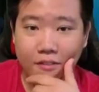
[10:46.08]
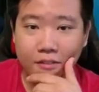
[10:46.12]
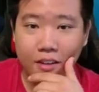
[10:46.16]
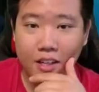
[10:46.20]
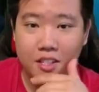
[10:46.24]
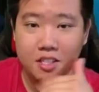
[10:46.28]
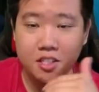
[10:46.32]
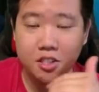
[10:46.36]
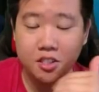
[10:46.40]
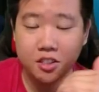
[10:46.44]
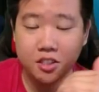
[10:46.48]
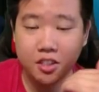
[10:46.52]

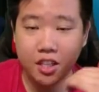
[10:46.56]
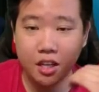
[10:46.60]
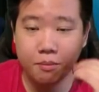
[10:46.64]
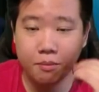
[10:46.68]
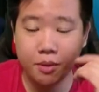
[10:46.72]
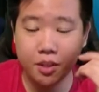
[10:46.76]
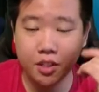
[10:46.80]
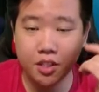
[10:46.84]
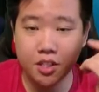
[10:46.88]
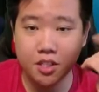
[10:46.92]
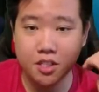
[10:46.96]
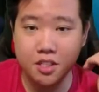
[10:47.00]
flustered there
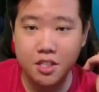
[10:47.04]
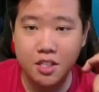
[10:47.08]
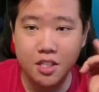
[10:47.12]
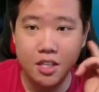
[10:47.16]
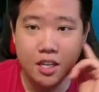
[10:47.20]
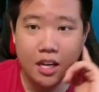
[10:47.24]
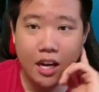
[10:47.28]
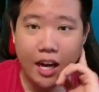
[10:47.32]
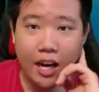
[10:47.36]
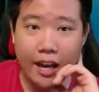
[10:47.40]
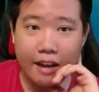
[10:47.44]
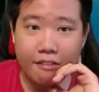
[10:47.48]
because
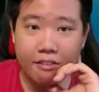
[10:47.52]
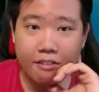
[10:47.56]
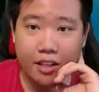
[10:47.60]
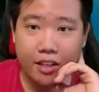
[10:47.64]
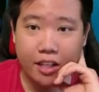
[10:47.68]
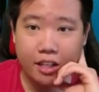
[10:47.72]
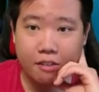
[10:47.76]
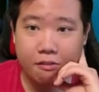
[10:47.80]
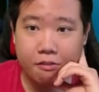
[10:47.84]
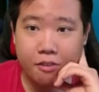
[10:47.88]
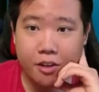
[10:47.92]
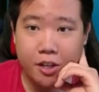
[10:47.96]
I have
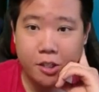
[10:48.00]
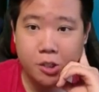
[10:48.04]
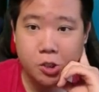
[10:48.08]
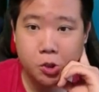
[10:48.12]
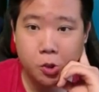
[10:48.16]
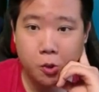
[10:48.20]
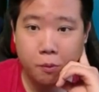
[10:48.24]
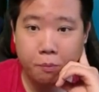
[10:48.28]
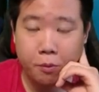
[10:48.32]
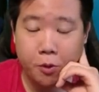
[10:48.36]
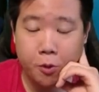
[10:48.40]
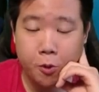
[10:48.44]
like a very
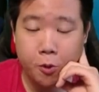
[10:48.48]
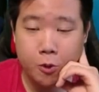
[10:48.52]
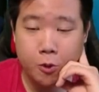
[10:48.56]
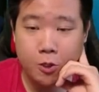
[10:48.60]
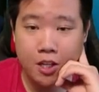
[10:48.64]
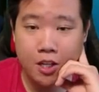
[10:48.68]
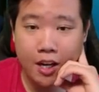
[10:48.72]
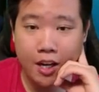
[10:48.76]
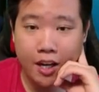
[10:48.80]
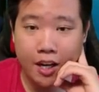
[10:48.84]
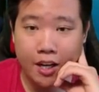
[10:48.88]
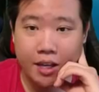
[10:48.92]
short period of
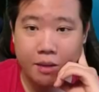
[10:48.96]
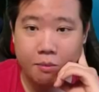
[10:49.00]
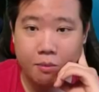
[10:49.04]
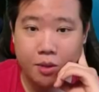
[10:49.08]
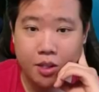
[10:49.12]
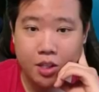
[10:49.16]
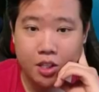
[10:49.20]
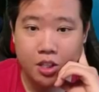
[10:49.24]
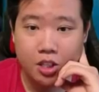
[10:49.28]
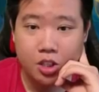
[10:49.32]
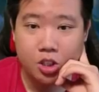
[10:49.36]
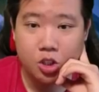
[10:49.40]
time
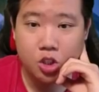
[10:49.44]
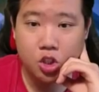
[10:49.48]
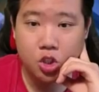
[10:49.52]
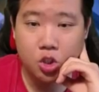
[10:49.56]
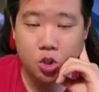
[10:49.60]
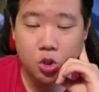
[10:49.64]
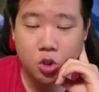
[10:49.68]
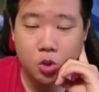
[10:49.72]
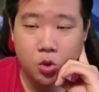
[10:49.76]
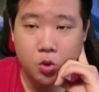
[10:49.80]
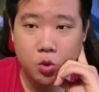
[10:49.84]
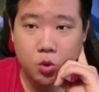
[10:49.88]

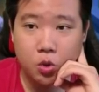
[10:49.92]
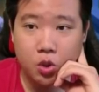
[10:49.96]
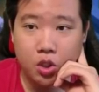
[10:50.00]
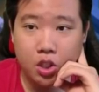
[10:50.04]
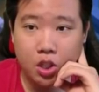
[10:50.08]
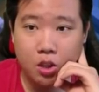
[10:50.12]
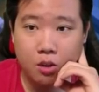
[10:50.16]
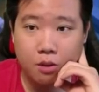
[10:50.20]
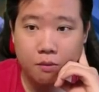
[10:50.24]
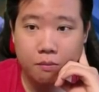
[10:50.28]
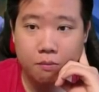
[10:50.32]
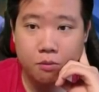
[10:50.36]
to
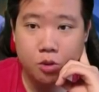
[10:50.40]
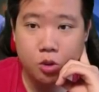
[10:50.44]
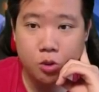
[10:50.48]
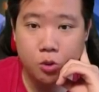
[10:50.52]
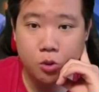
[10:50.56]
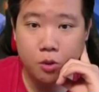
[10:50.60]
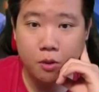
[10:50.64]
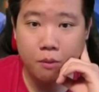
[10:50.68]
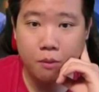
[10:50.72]
do a